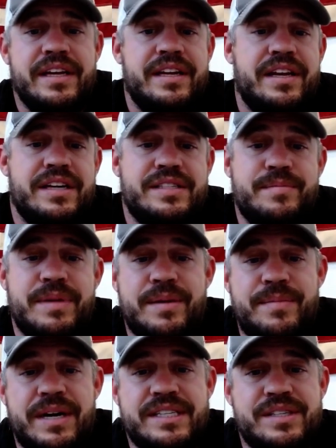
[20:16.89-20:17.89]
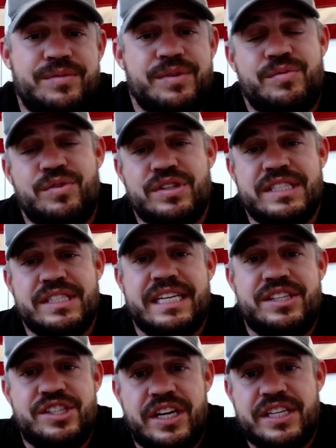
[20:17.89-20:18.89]
Not to minimize it with words like
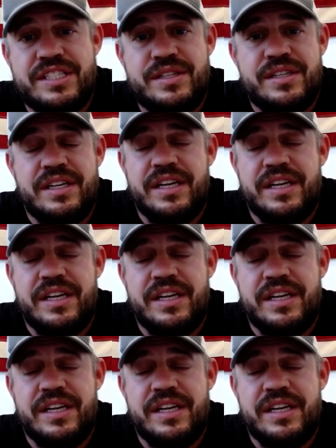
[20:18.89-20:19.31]
just.